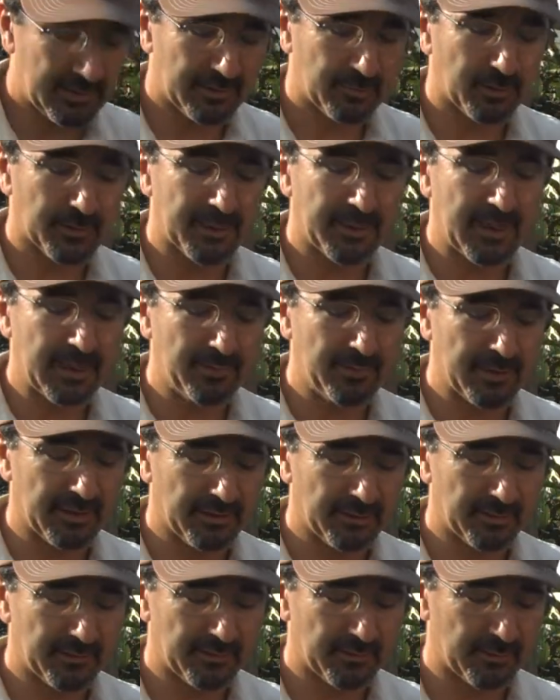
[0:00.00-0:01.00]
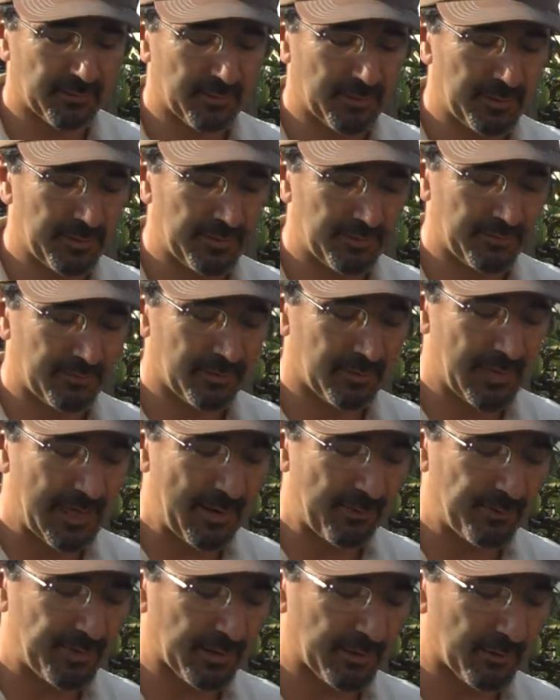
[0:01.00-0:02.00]
is with an eyepiece, is with this little
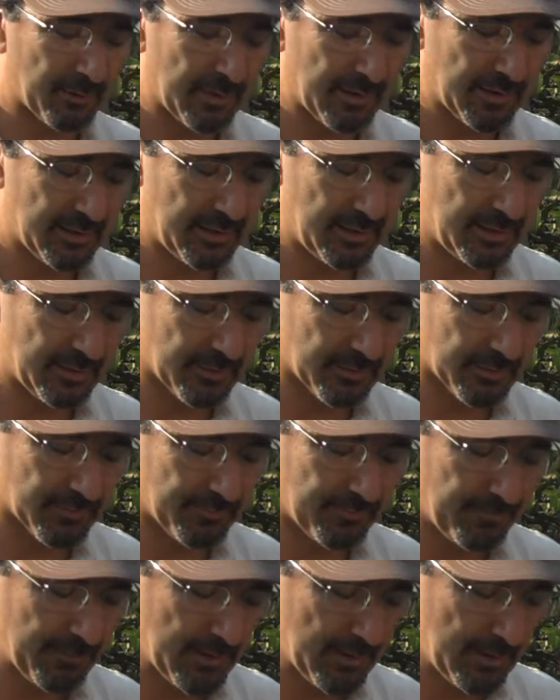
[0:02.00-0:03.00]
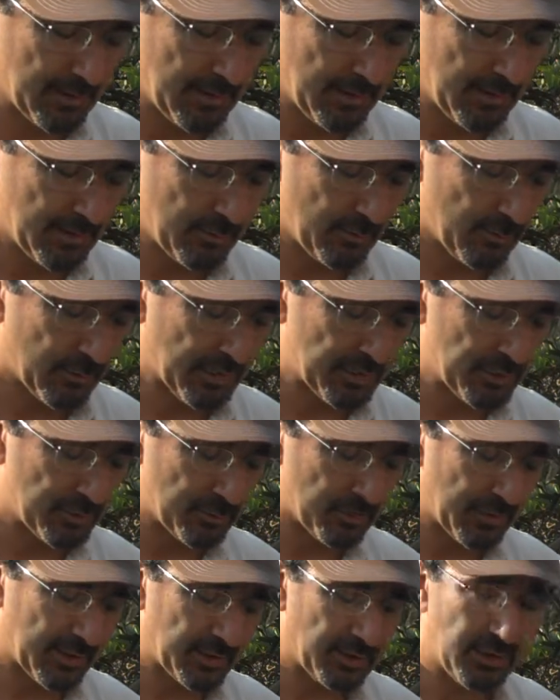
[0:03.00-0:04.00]
optic right here,
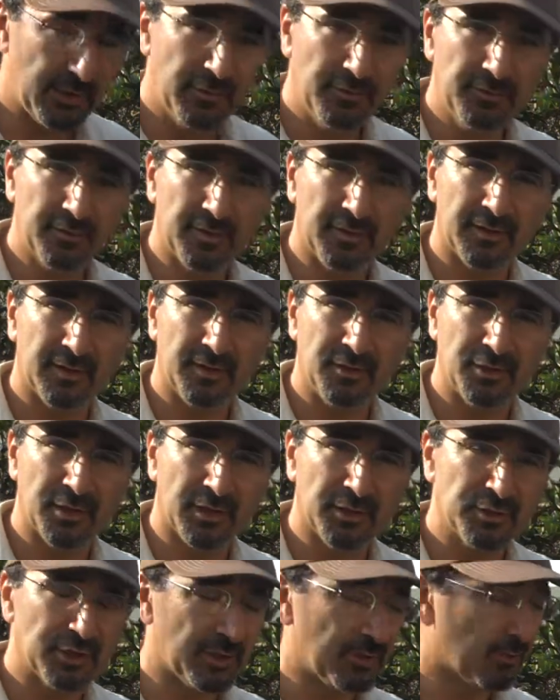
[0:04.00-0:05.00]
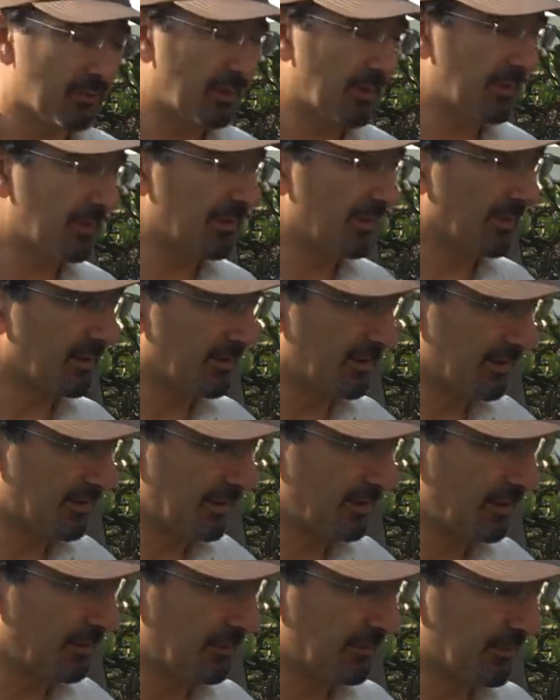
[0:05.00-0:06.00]
which when used in conjunction with the
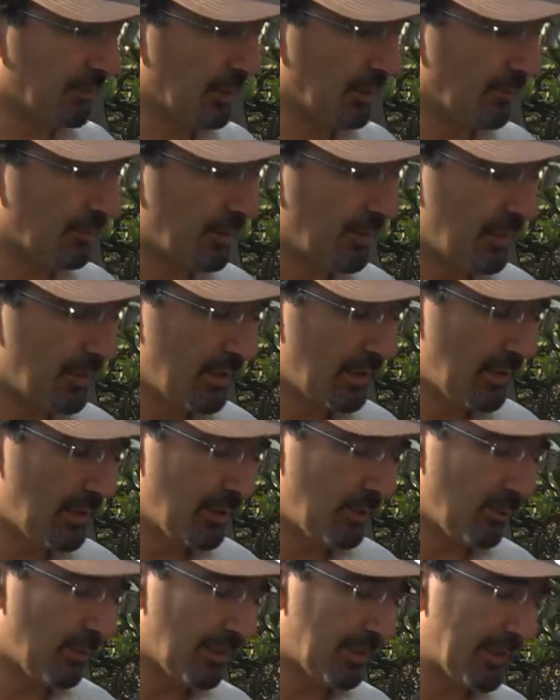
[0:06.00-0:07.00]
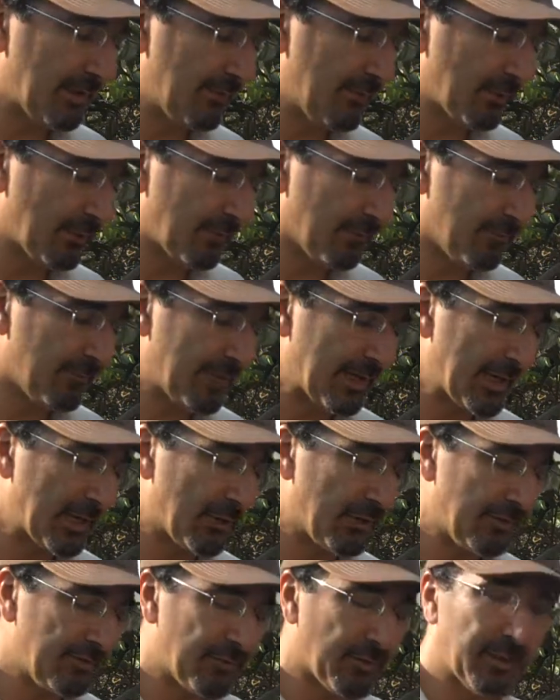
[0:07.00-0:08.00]
telescope will give you a
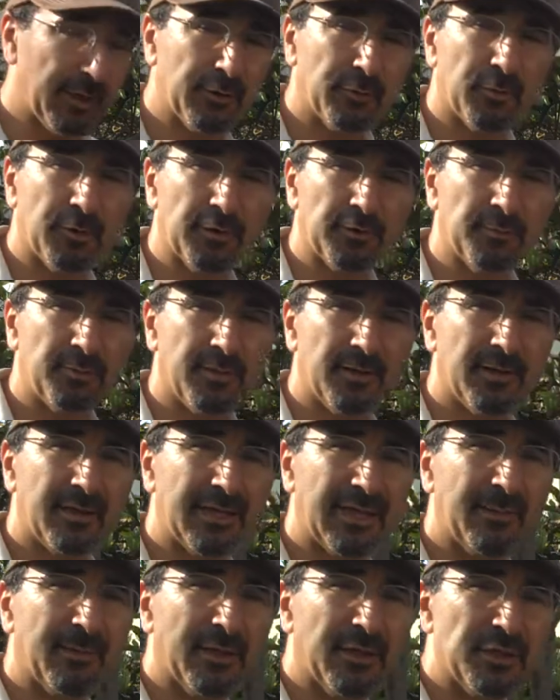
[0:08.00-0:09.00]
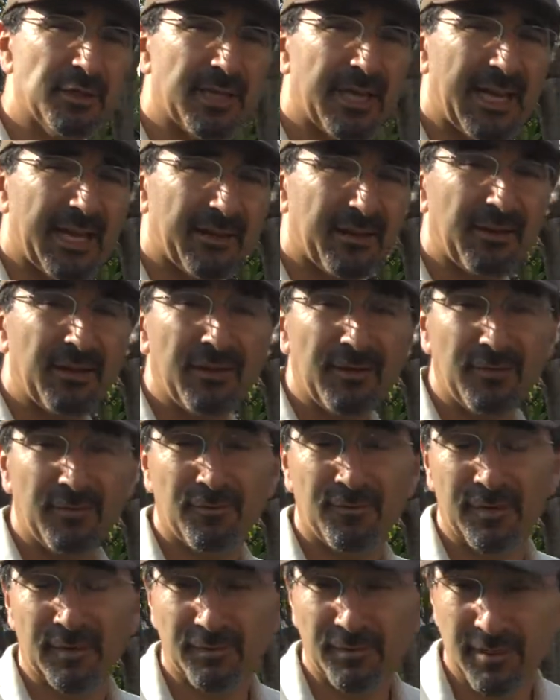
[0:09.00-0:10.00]
very, very crisp image at
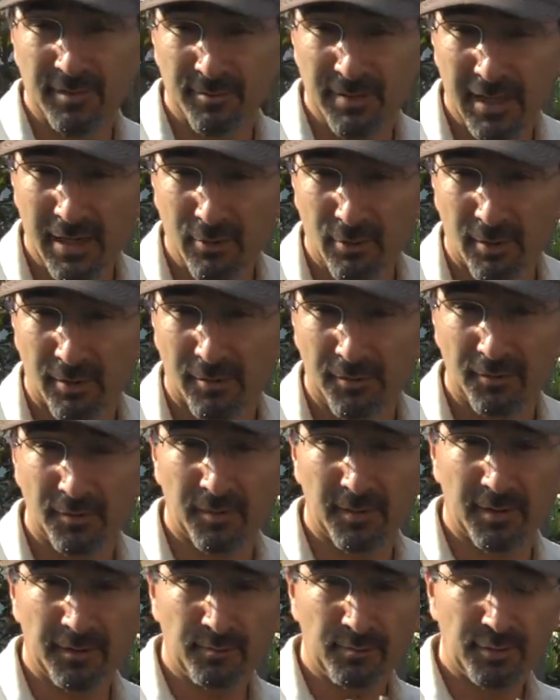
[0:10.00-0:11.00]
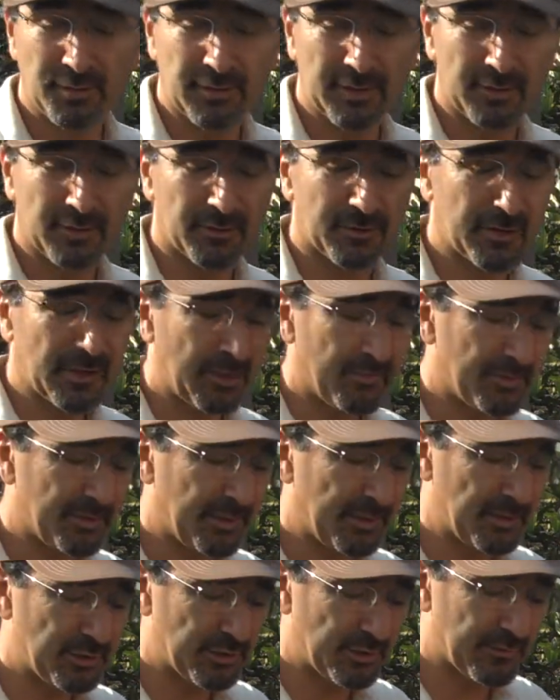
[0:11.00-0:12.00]
50 power. So this particular
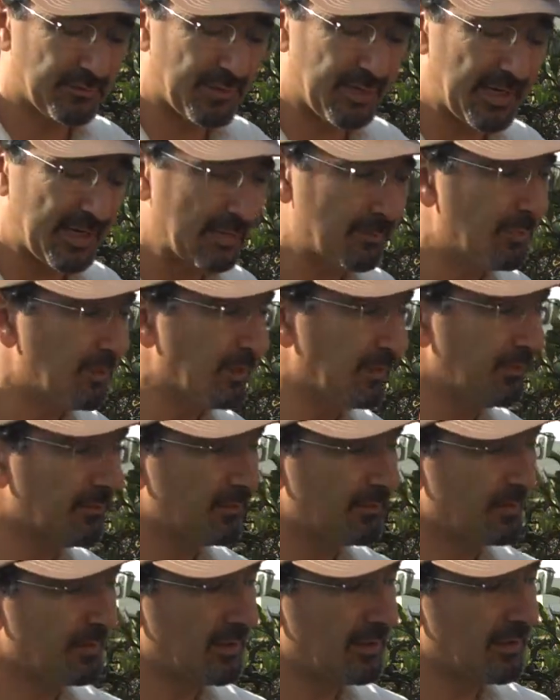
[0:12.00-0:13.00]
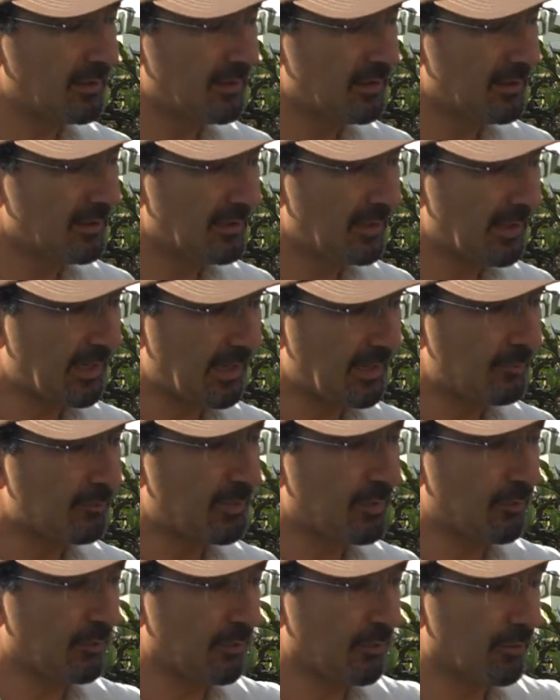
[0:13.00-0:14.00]
combination of eyepiece and
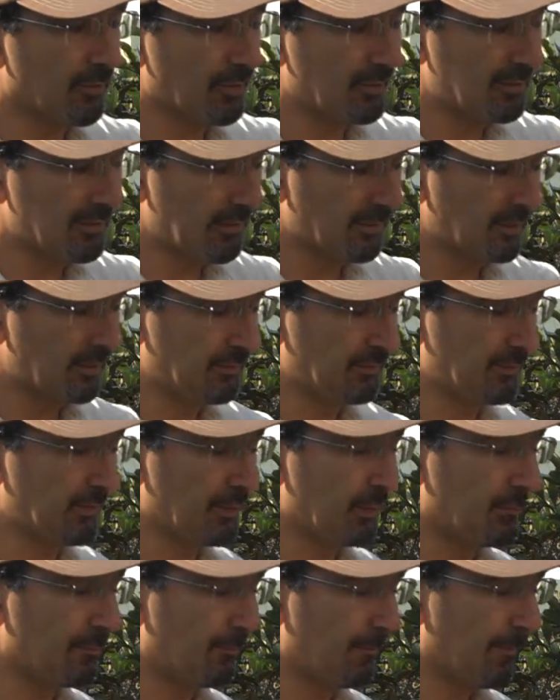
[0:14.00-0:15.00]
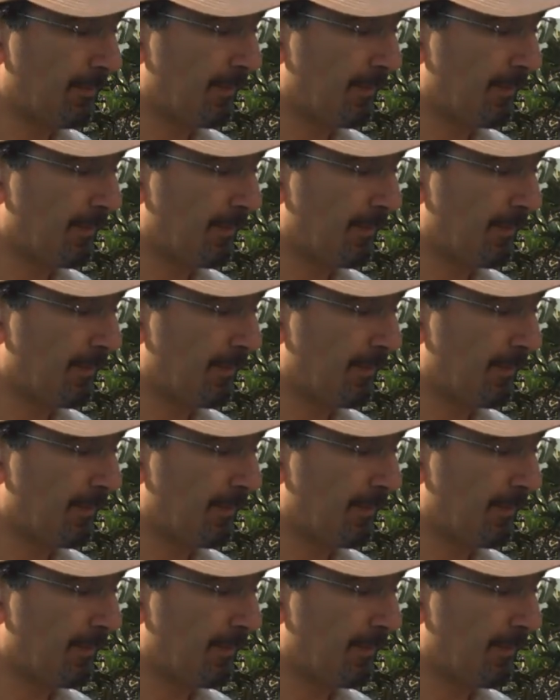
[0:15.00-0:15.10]
mirror and telescope